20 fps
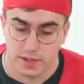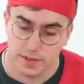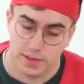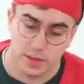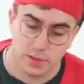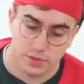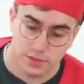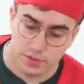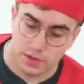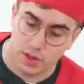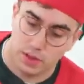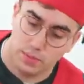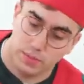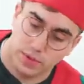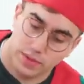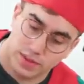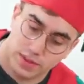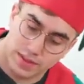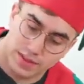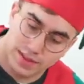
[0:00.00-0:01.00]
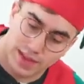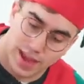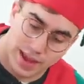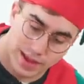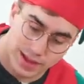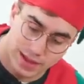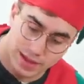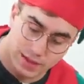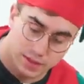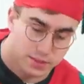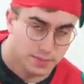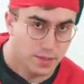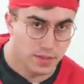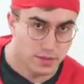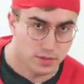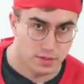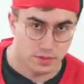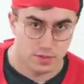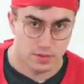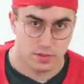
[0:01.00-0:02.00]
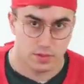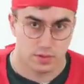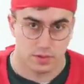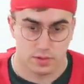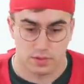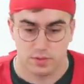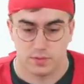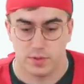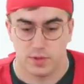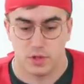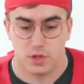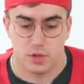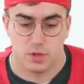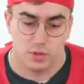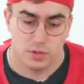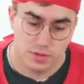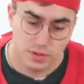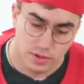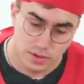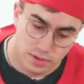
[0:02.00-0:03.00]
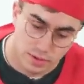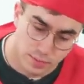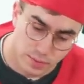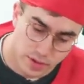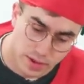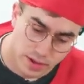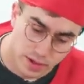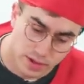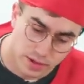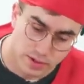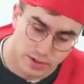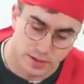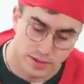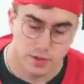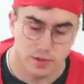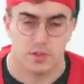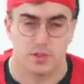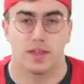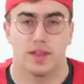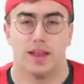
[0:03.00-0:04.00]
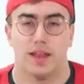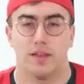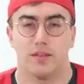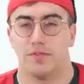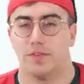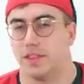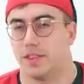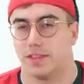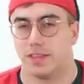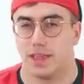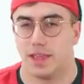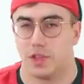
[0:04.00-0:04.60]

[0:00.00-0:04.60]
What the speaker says: And they also come with this tangy tomato sauce, which also looks pretty good. I think it's just kind of like a fancy